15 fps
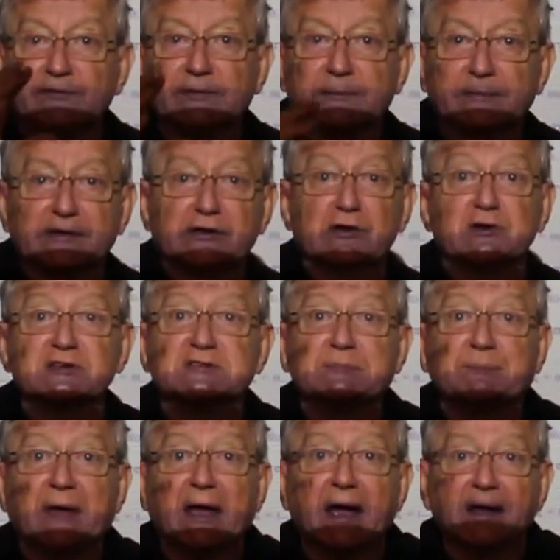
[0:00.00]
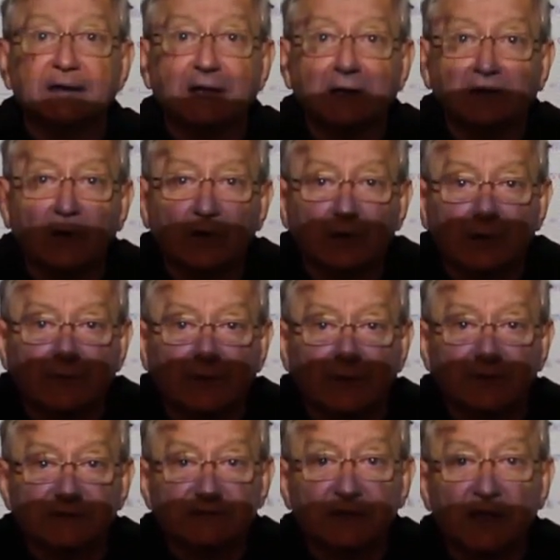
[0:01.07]
from the expanding
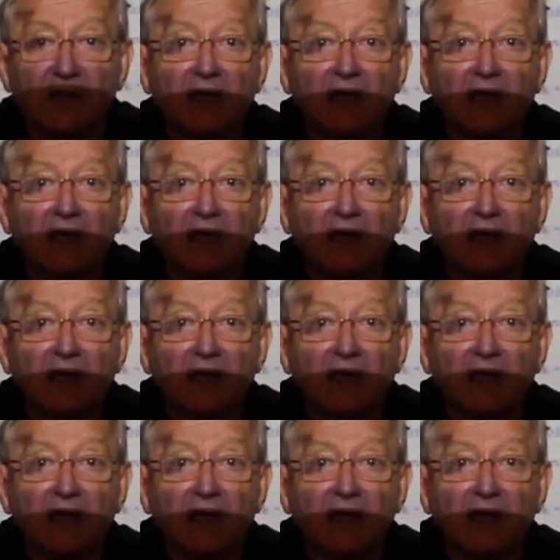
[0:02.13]
universe.